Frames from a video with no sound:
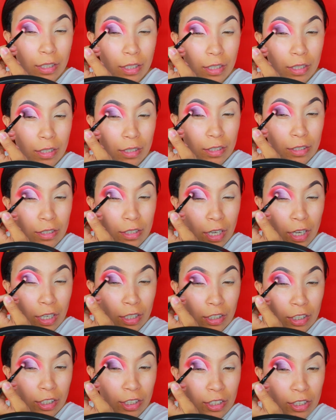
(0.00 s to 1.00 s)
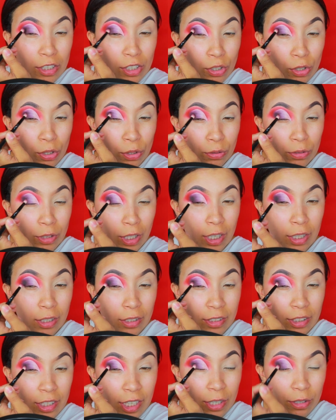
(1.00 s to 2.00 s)
gonna darken the corner,
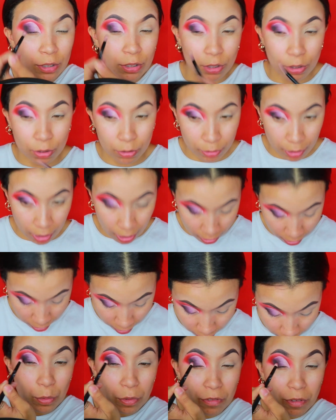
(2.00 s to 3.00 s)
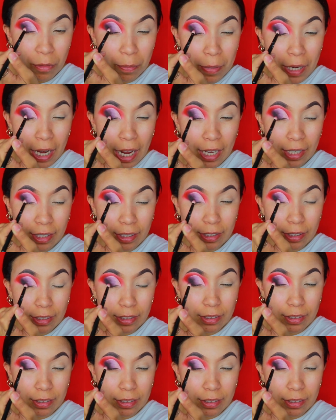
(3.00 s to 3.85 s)
the outer corner, with a black.